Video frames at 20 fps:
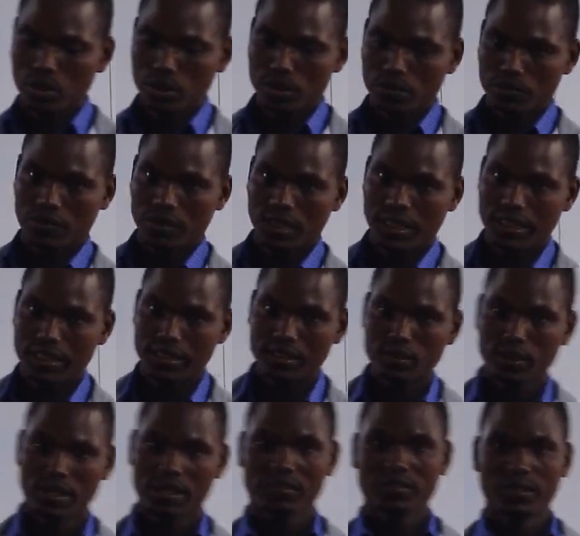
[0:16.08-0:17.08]
doing fine
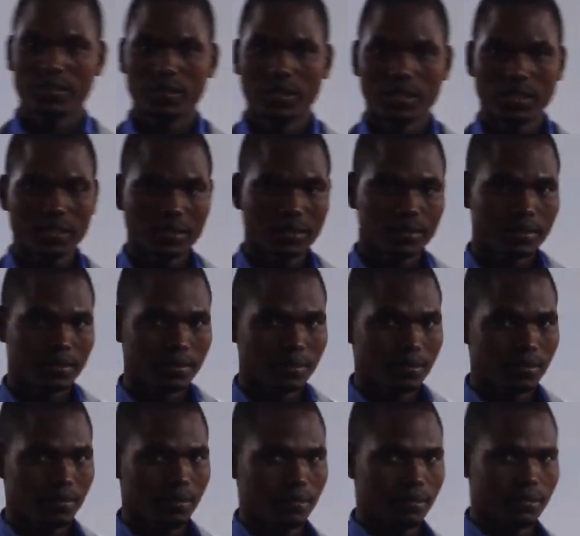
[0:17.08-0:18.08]
wherever you are.
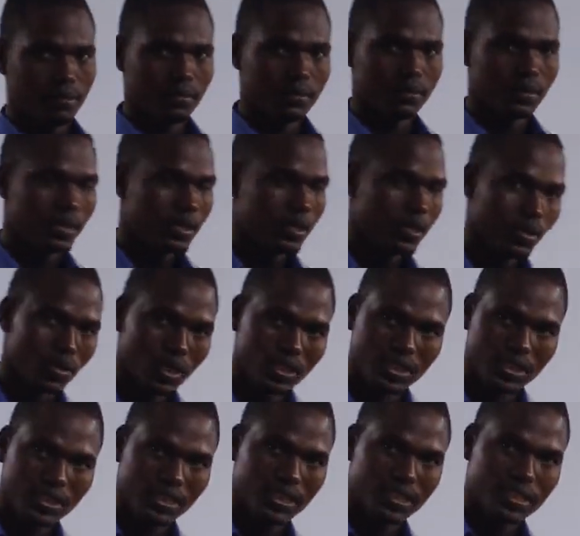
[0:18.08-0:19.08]

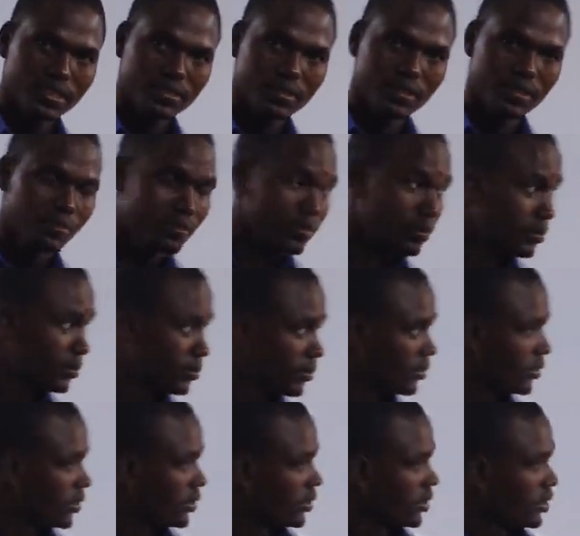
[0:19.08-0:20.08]
Once
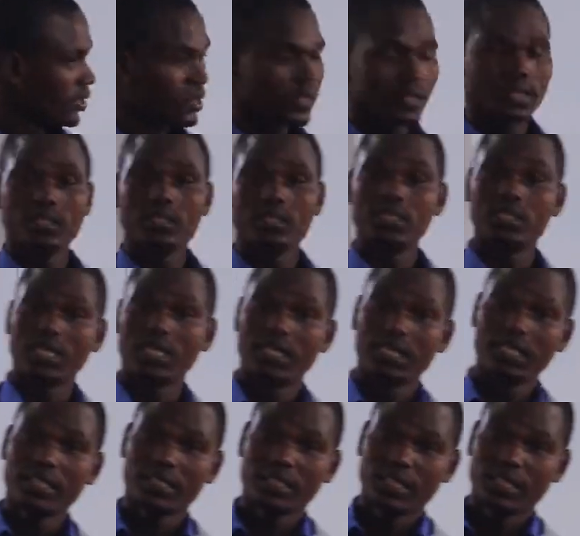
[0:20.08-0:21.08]
again, teacher
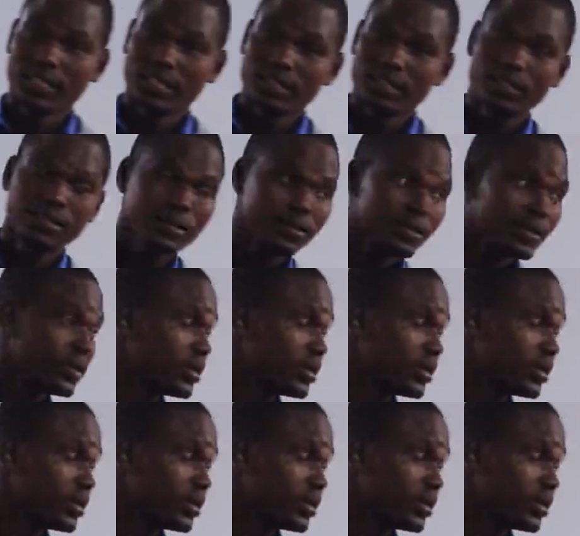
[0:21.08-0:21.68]
Eric Jared.